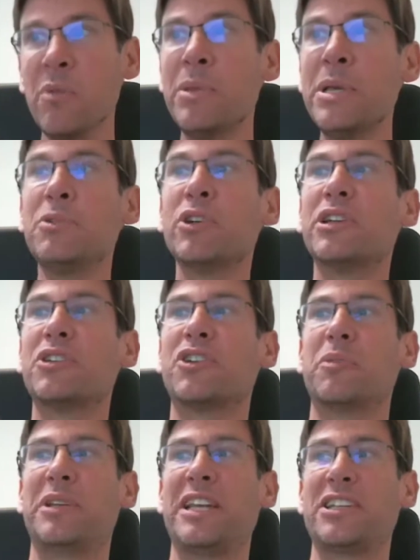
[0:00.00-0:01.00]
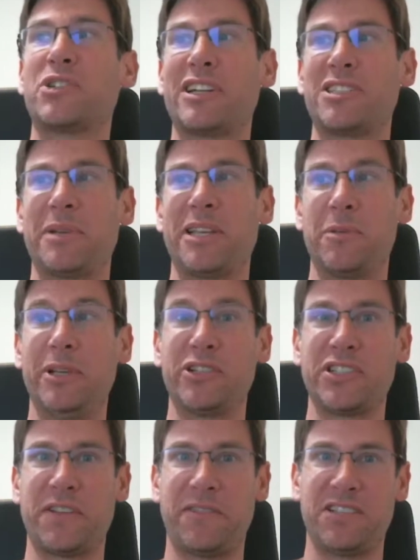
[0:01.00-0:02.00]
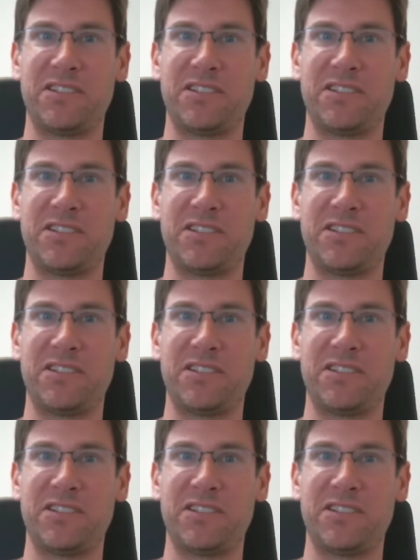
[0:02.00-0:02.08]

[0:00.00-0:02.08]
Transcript: People who can turn a potential recipe into millions of